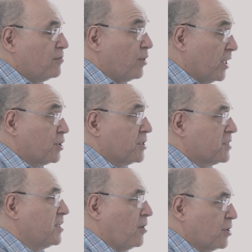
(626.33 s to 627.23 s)

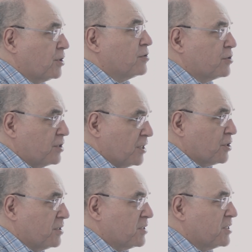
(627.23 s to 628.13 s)
religious theological
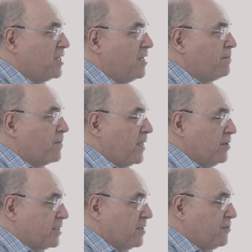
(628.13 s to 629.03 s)
traditions. Yeah.
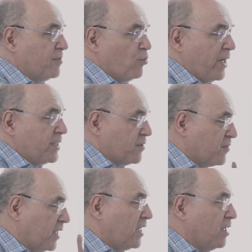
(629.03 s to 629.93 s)
There are different ways of
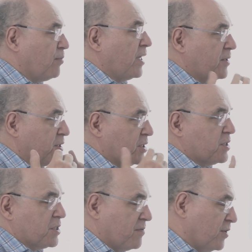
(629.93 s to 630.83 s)
thinking about the
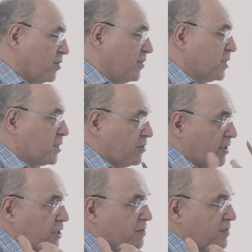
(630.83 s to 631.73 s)
existence of the universe, the
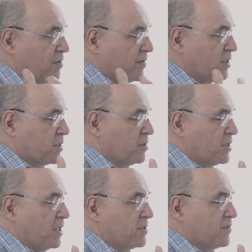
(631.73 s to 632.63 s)
creation of the universe,
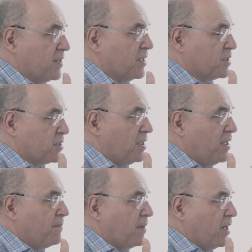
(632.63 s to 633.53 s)
those kinds of things.
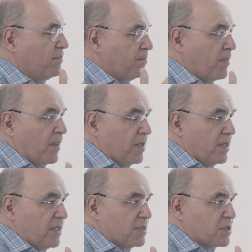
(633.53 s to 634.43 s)
Mm-hmm. Um,
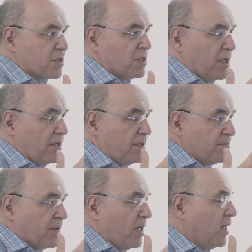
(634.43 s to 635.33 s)
it's, uh,
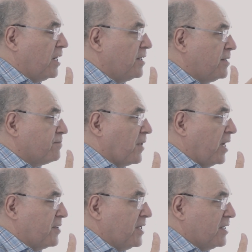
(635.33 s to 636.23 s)
uh,
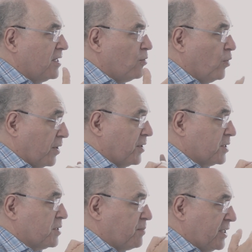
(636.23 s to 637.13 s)
I think, one of the
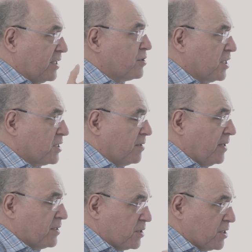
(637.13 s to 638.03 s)
things that's pretty interesting
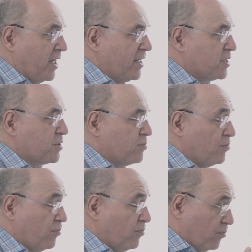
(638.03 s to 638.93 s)
about the science
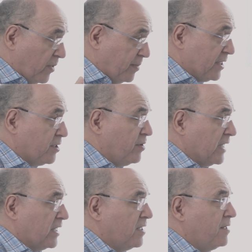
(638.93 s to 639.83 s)
we've been
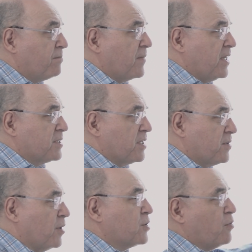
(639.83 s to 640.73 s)
doing is
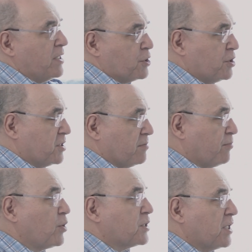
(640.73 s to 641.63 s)
that those questions have
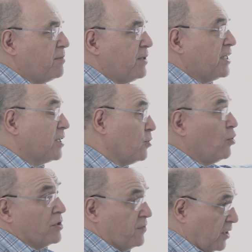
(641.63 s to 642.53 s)
mostly been
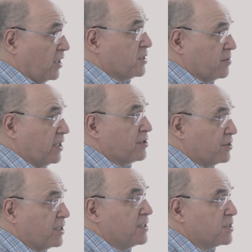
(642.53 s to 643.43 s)
ignored for the last
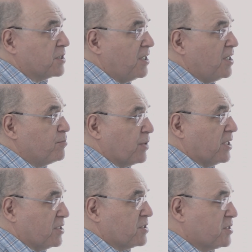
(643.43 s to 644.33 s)
300 years yeah.
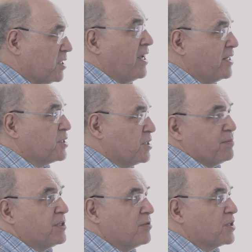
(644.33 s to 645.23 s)
because science has
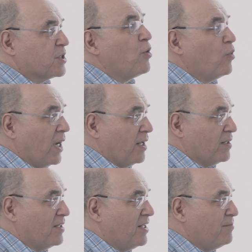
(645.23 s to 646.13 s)
been doing so
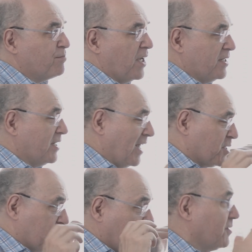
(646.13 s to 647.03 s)
well and it
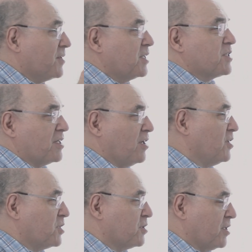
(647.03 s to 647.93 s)
has certain things that it
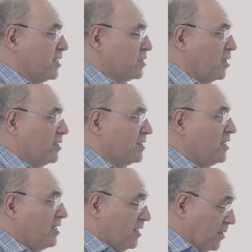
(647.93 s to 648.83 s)
concentrates on,
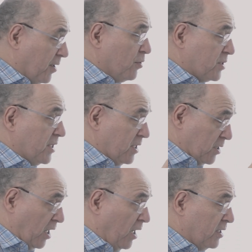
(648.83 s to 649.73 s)
and those
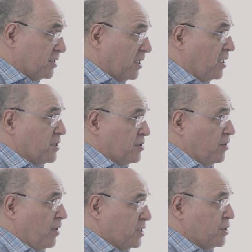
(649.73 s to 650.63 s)
things aren't
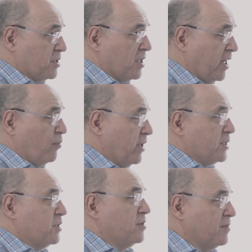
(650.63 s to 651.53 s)
answering questions like why
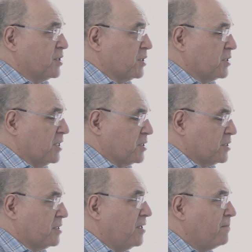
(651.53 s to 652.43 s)
does the universe
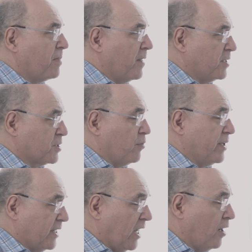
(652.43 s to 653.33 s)
exist? And so
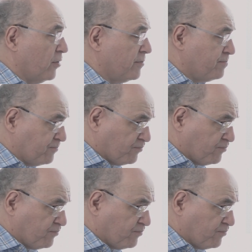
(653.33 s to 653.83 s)
we're now